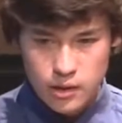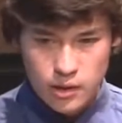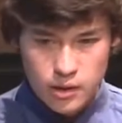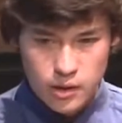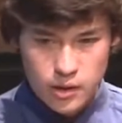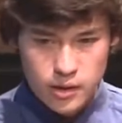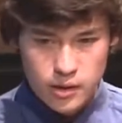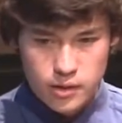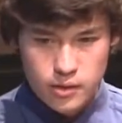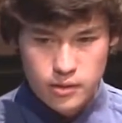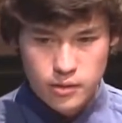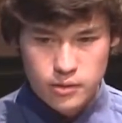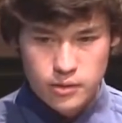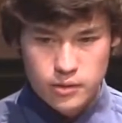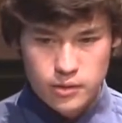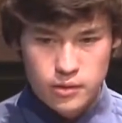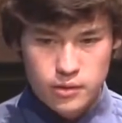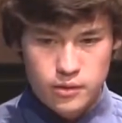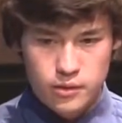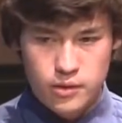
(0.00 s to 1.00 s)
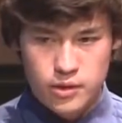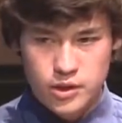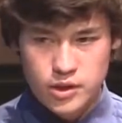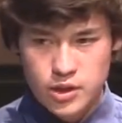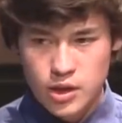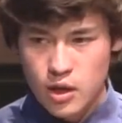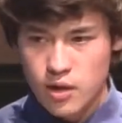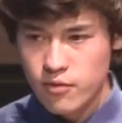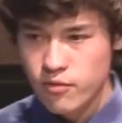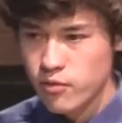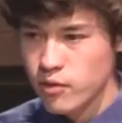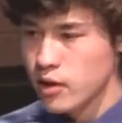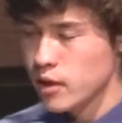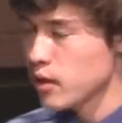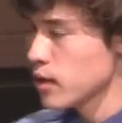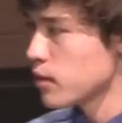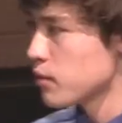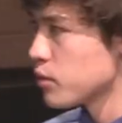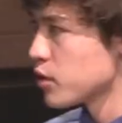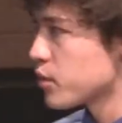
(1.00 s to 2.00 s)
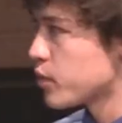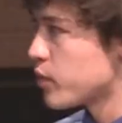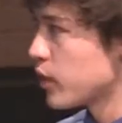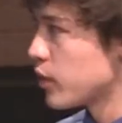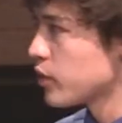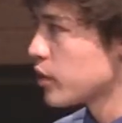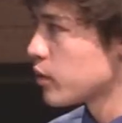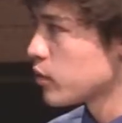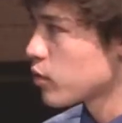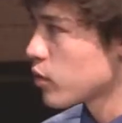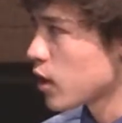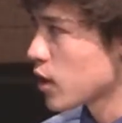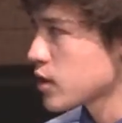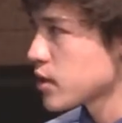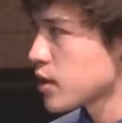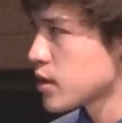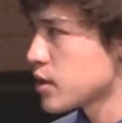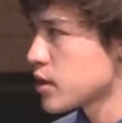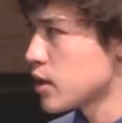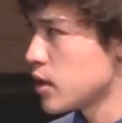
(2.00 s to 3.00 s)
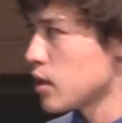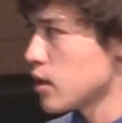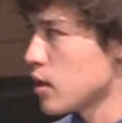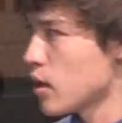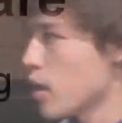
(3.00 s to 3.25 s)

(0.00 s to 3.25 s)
on the software. It was built in processing.